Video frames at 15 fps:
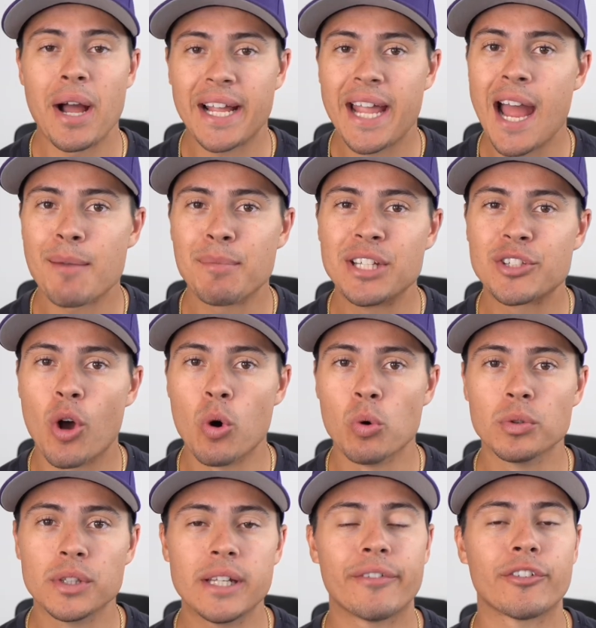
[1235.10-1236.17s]
My academy is
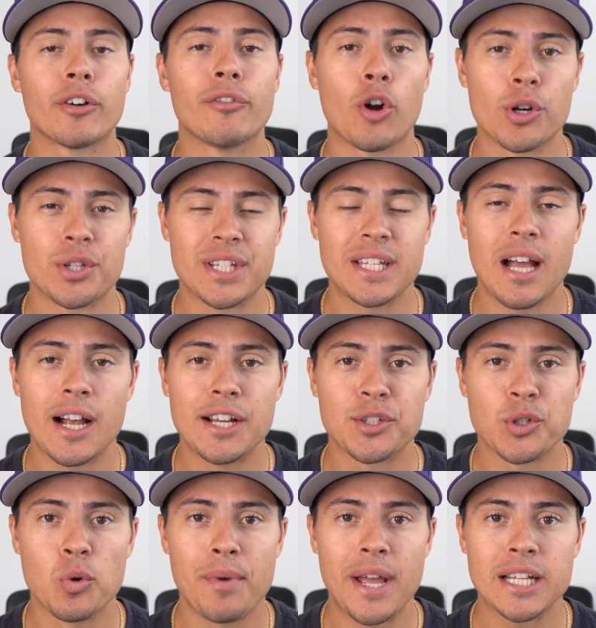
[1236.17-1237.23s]
only for varsity high
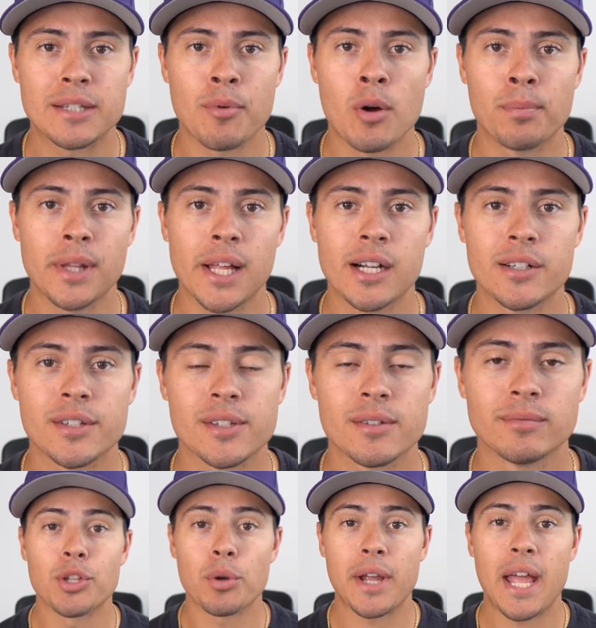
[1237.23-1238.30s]
school baseball players.
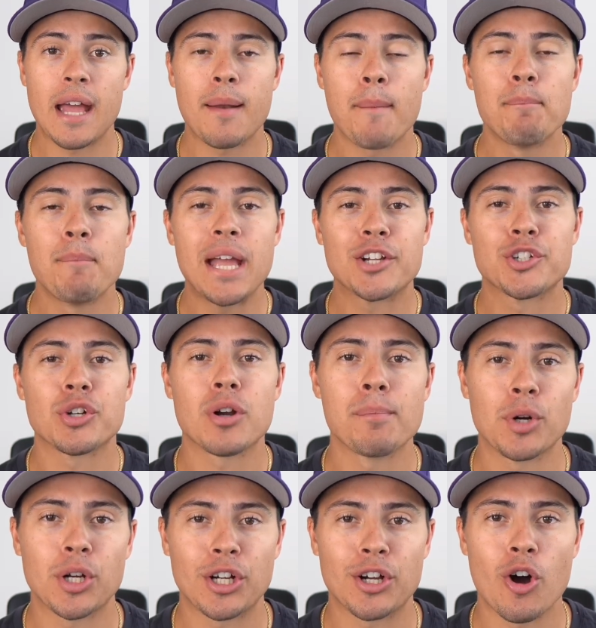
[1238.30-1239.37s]
So again, make sure to
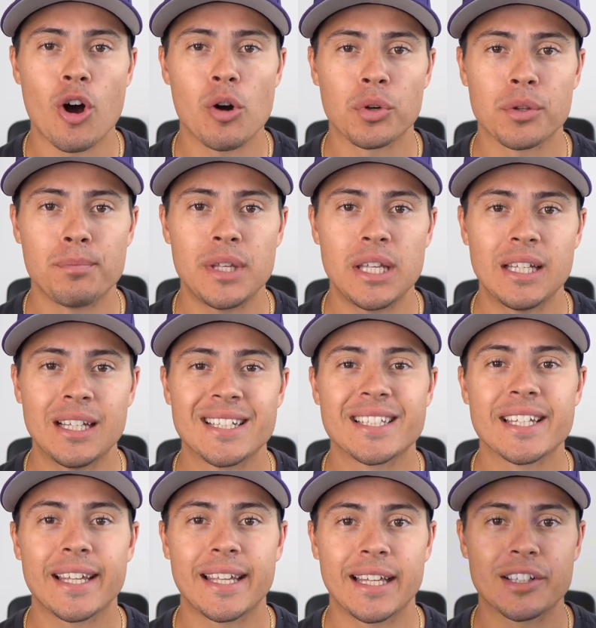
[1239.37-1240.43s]
book a call with me
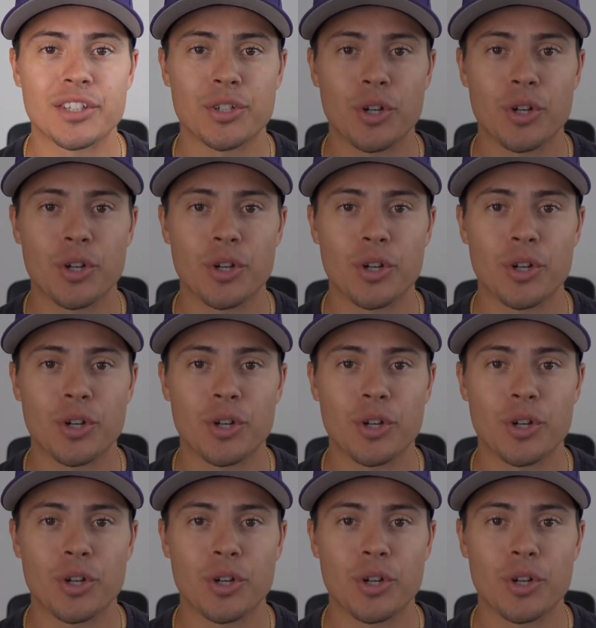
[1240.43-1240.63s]
to get